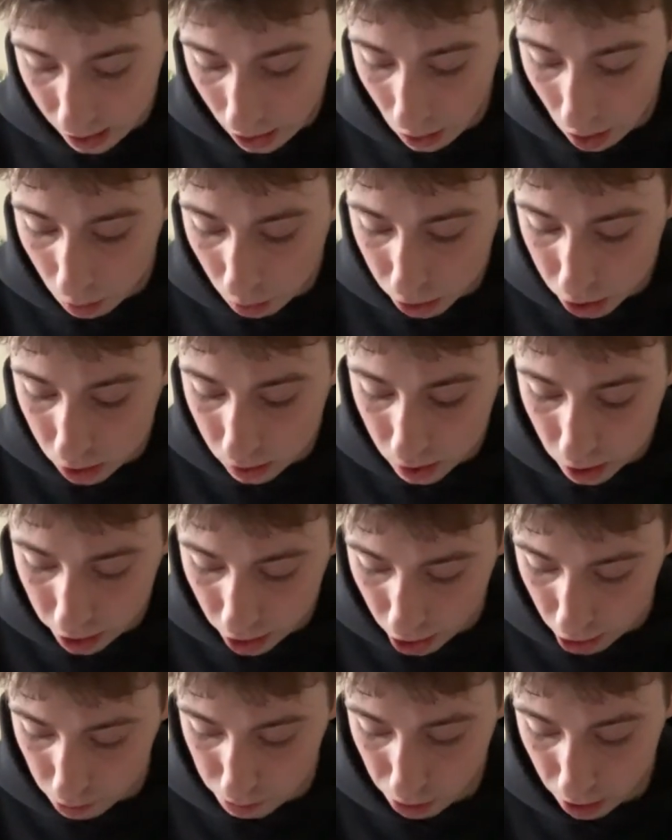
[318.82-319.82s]
Now I want you to
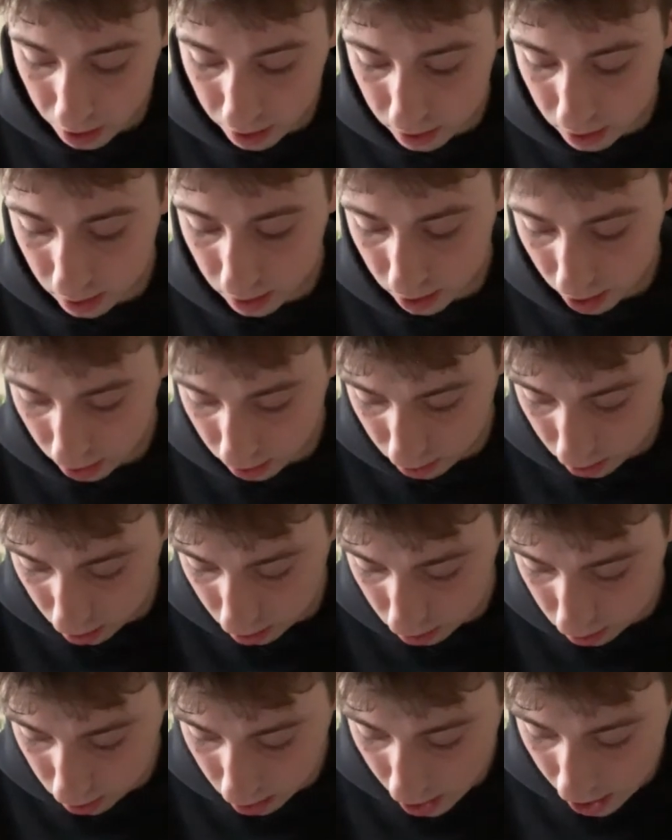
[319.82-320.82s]
know, brothers and
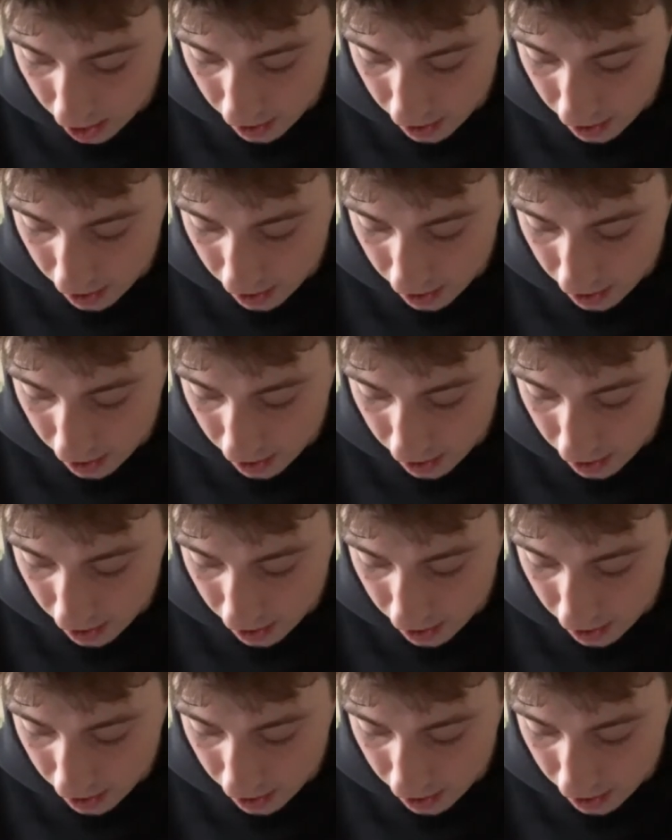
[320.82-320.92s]
sisters,